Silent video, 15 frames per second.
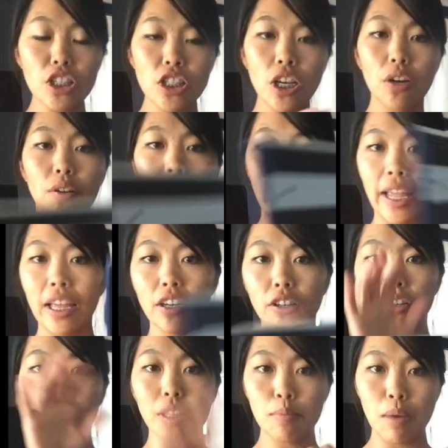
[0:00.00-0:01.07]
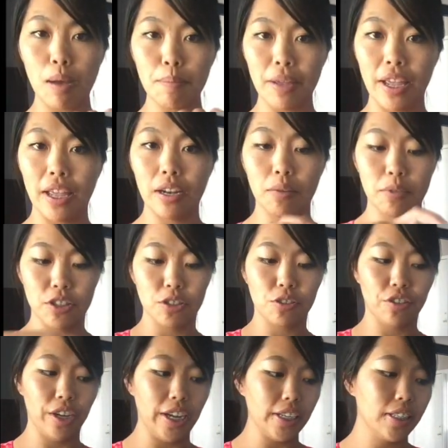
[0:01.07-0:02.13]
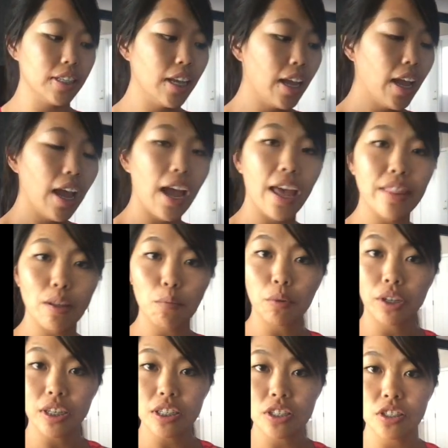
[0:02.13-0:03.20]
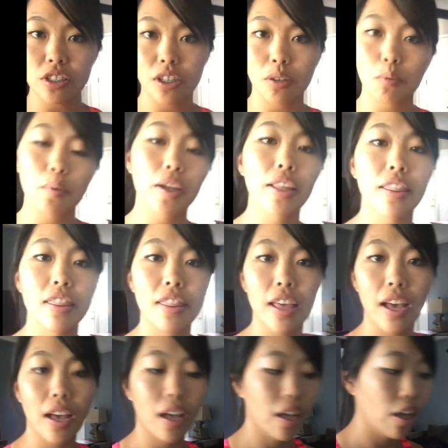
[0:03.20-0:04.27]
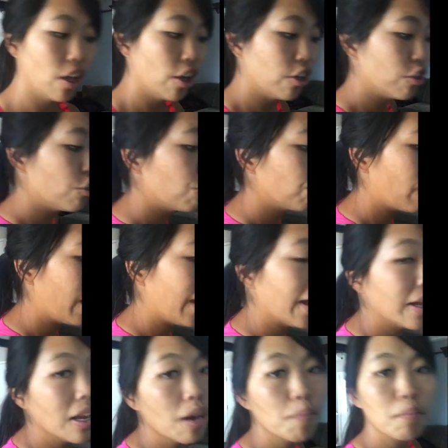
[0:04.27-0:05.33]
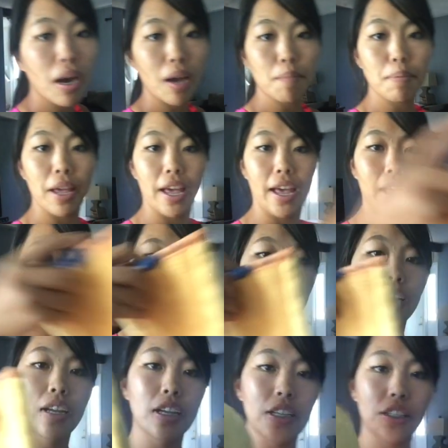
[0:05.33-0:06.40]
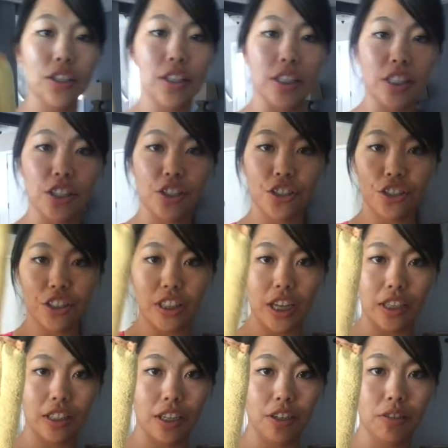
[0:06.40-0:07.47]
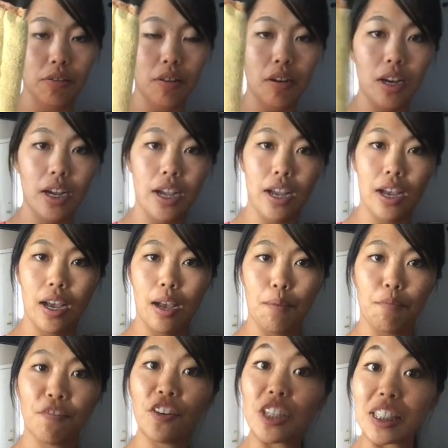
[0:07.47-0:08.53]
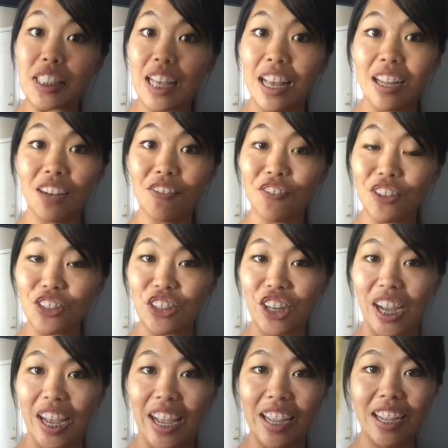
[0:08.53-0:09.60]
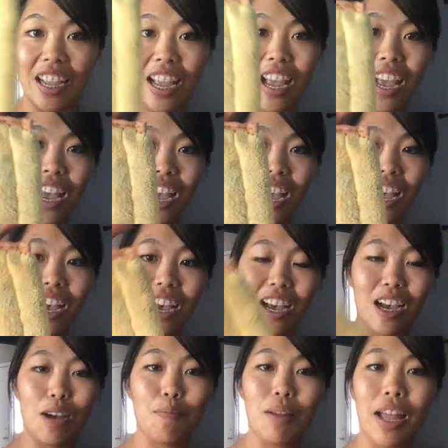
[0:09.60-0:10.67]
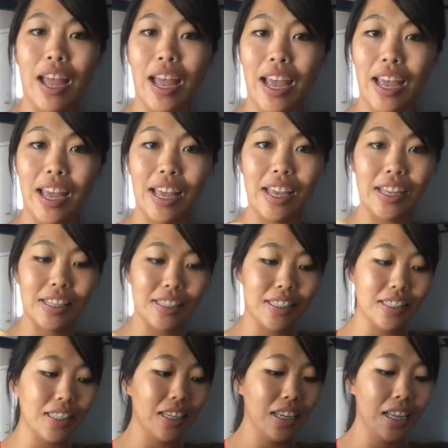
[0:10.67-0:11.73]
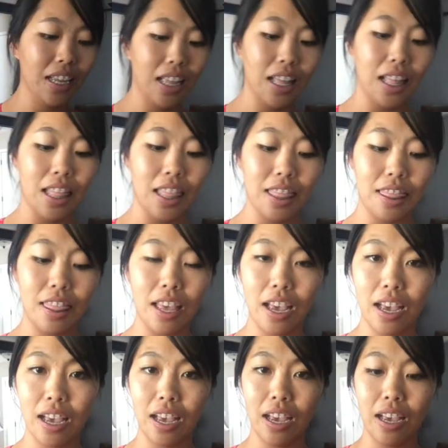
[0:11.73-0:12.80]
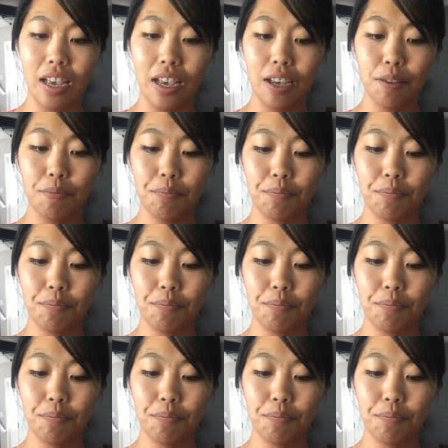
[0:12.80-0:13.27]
So the handle, the mop head, which is great, and then we're gonna start with the dry mop pad. So this is your yellow. For sun, for dry. It has the